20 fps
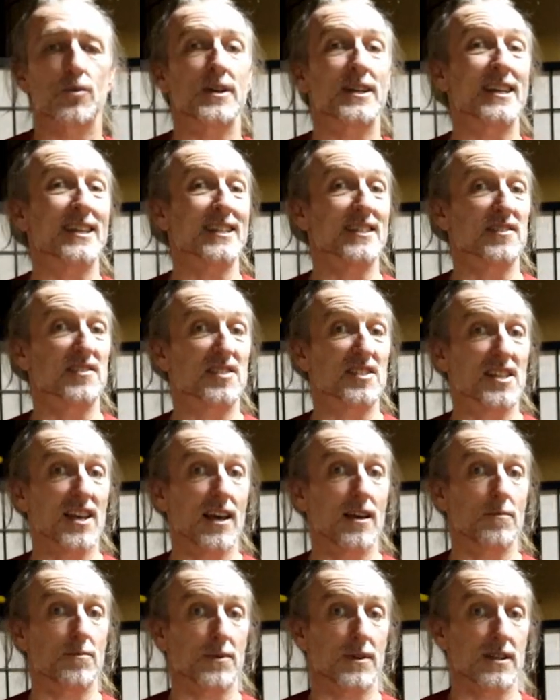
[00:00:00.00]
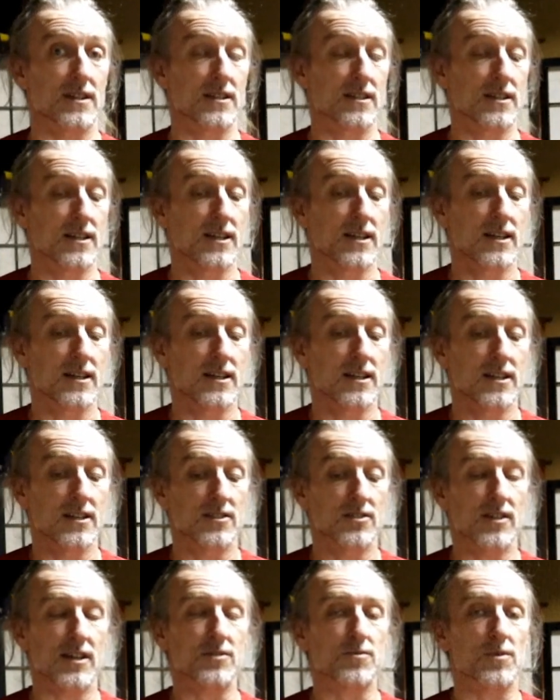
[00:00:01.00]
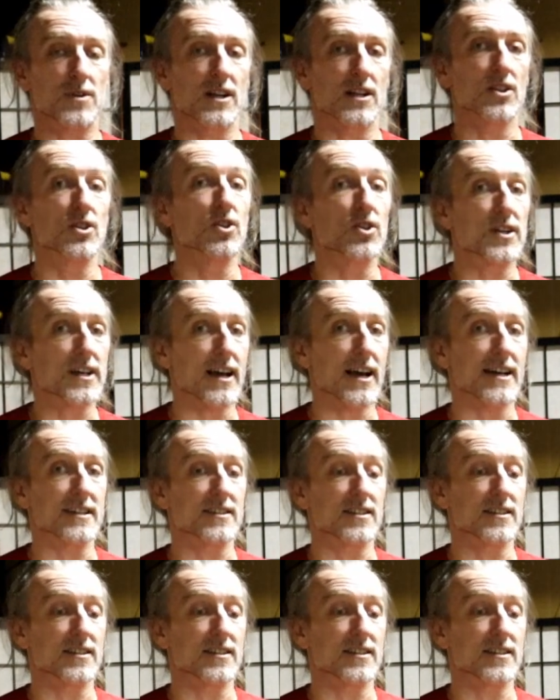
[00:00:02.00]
until we can escape it? So that's what we're gonna look